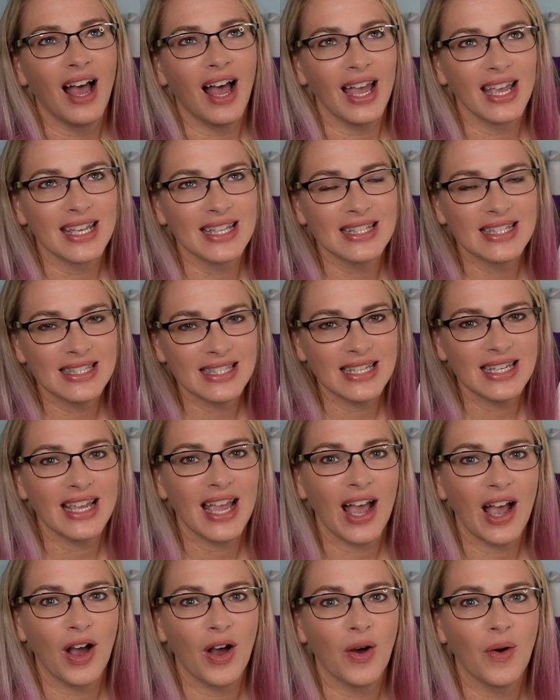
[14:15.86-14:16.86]
I can see
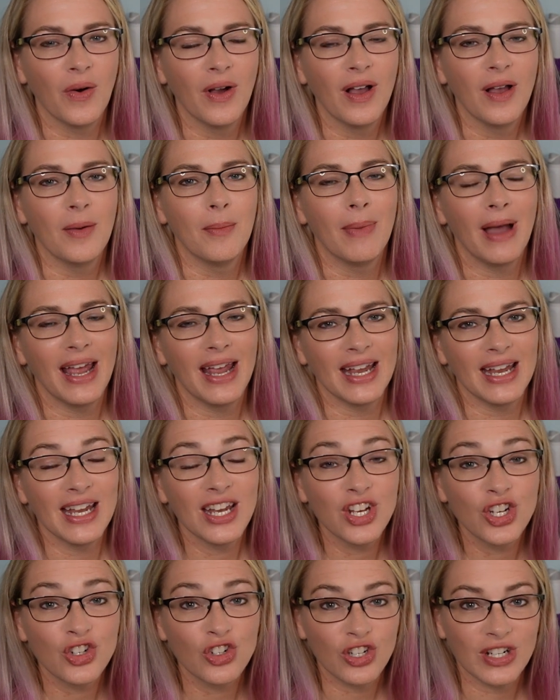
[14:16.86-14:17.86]
how my
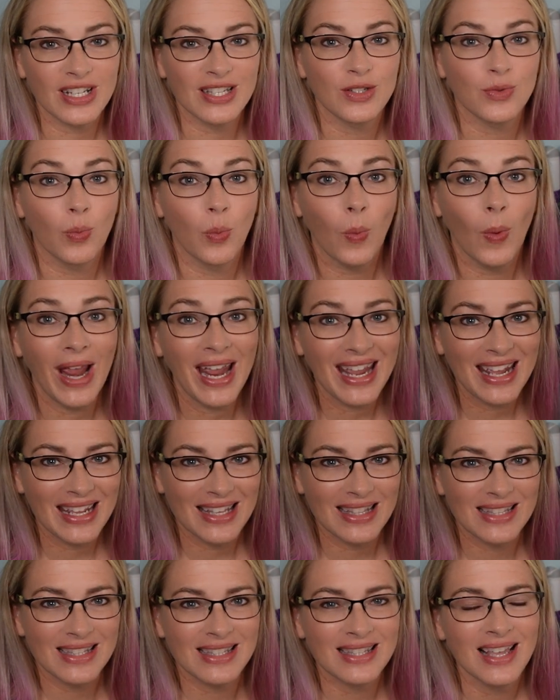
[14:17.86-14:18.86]
interest wanes
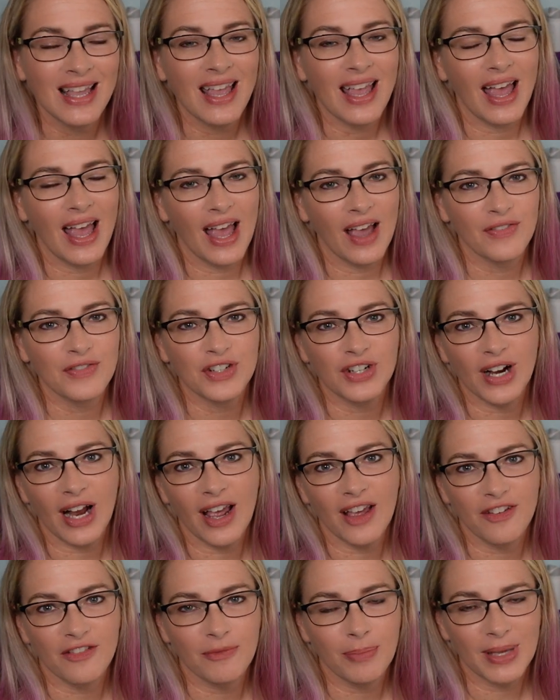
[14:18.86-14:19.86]
after
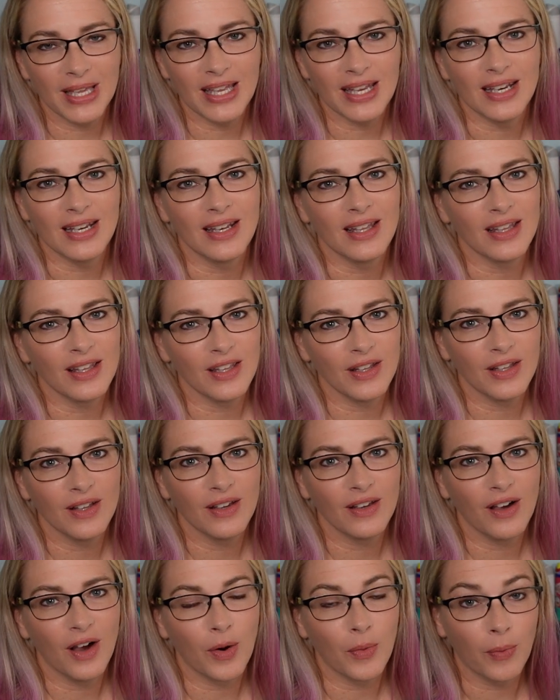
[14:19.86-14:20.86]
I've been
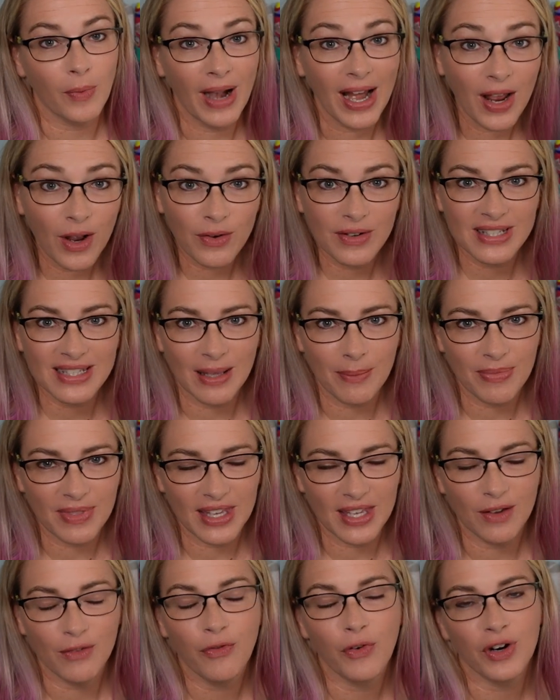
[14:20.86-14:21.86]
around
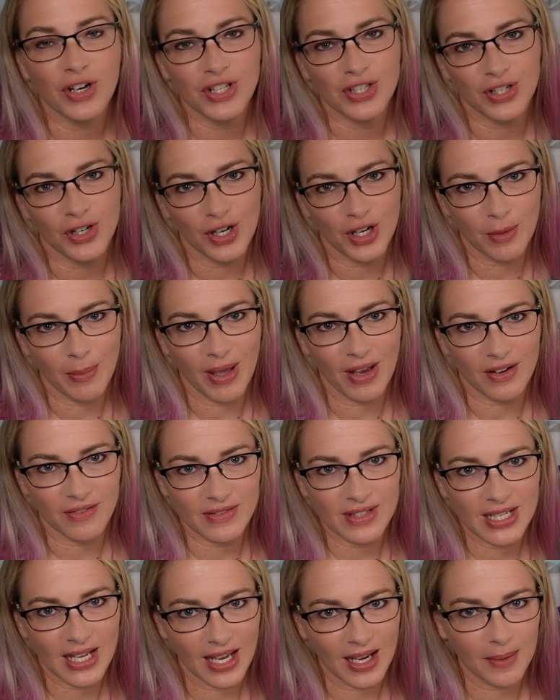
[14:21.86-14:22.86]
something for a certain amount of
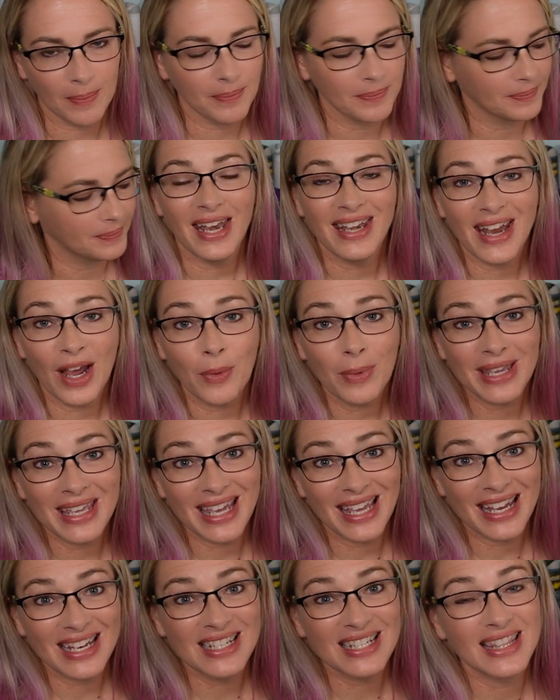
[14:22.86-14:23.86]
time. And now we
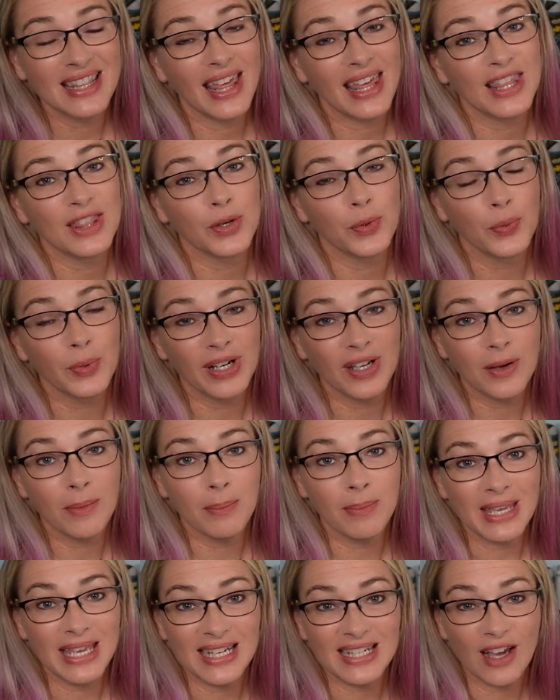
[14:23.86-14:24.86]
get into the, like the real
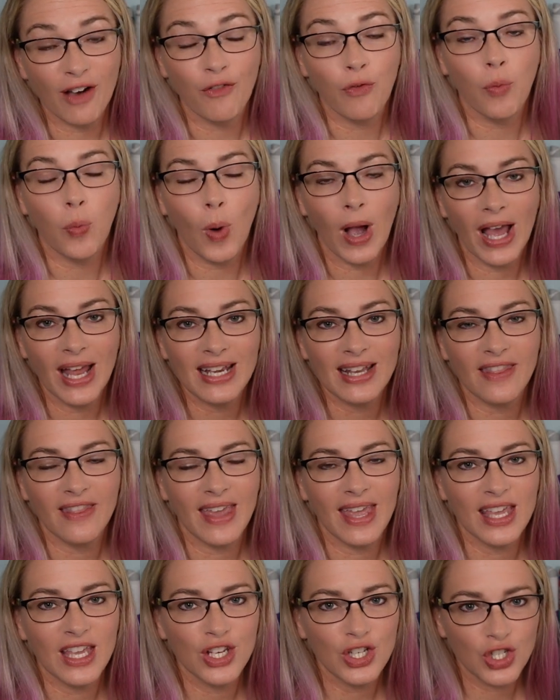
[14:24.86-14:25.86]
meat of what
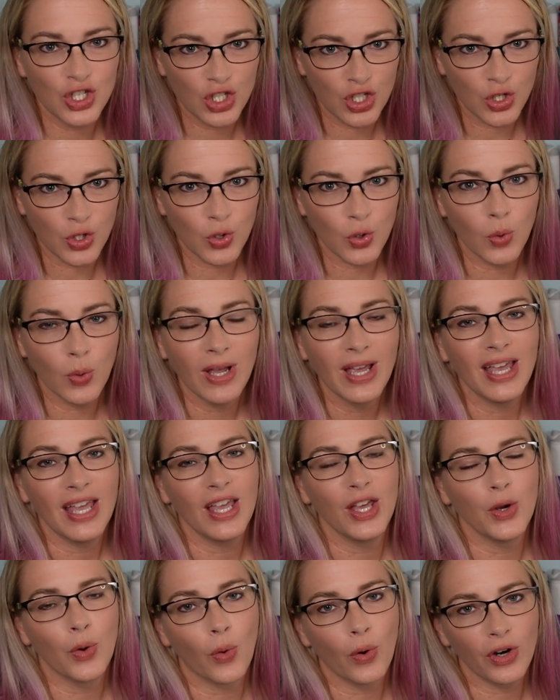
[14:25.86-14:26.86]
they can do
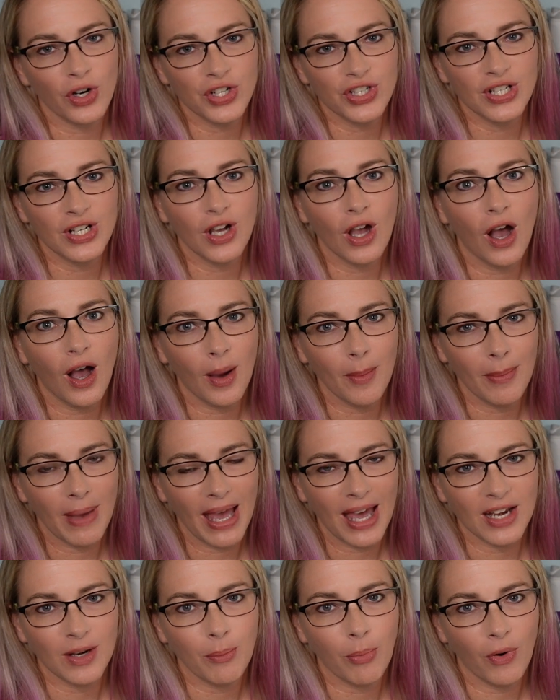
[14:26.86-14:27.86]
in order to
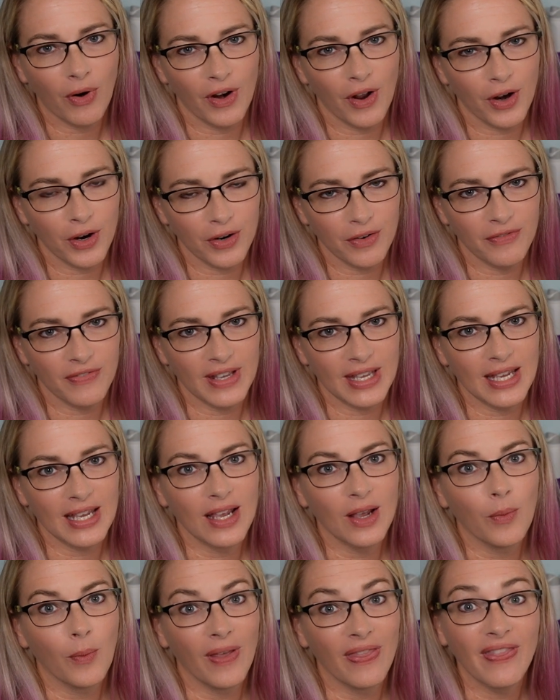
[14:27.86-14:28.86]
combat
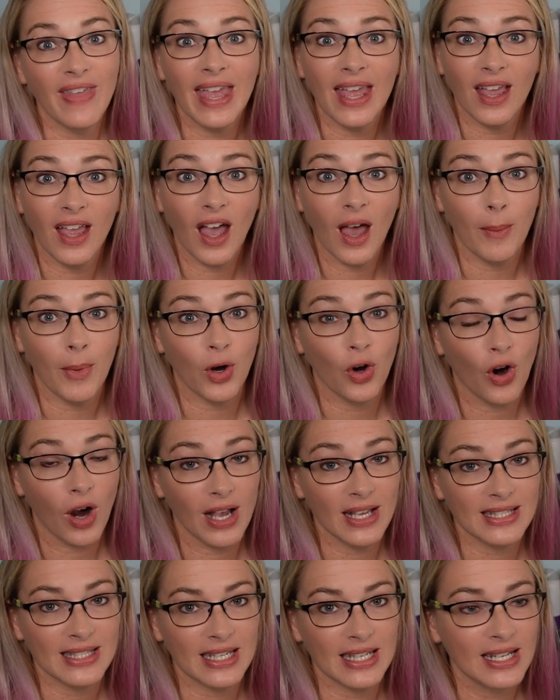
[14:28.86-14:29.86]
pornography when they come
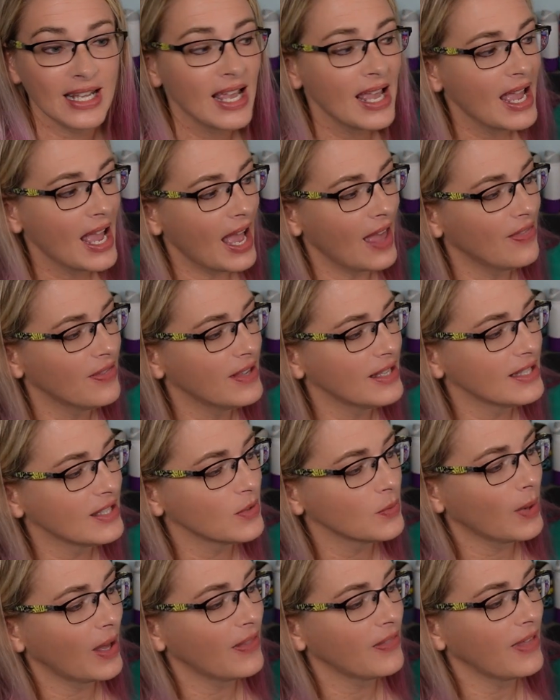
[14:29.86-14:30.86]
across it. And this
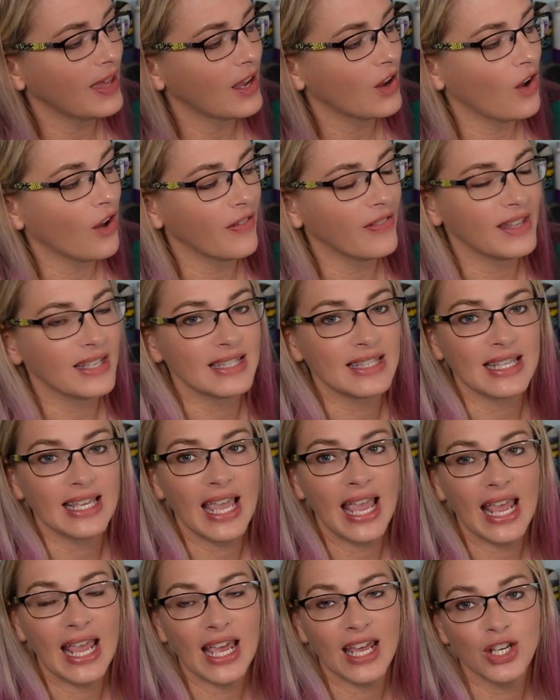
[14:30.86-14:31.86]
is what they call this
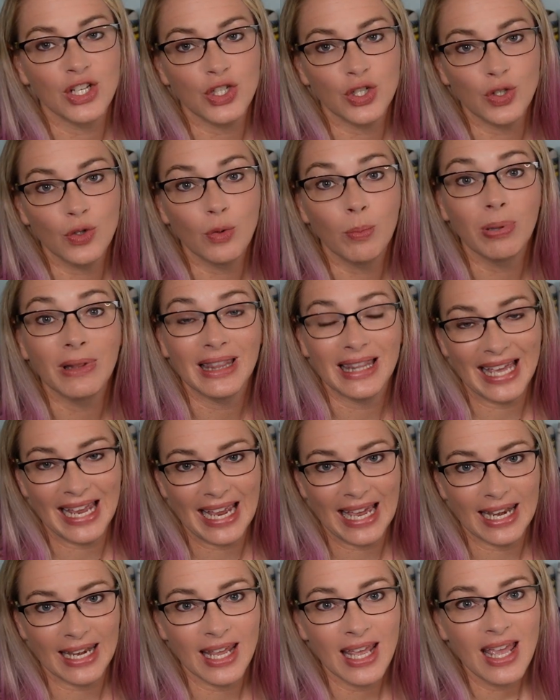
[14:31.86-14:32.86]
can-do
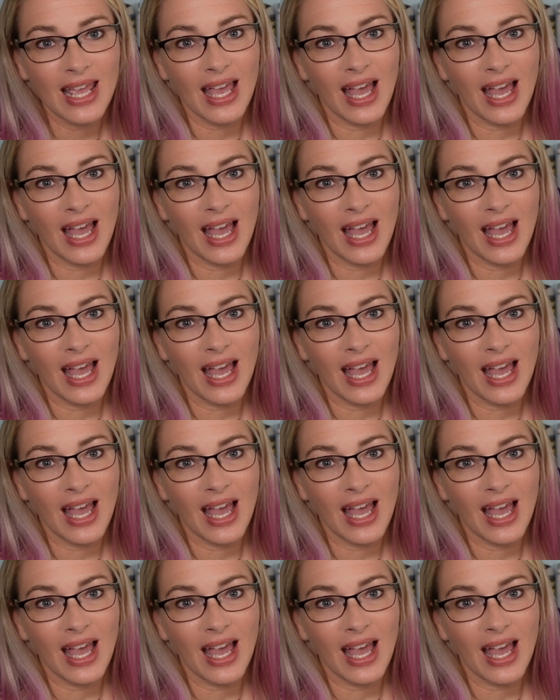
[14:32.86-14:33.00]
plan.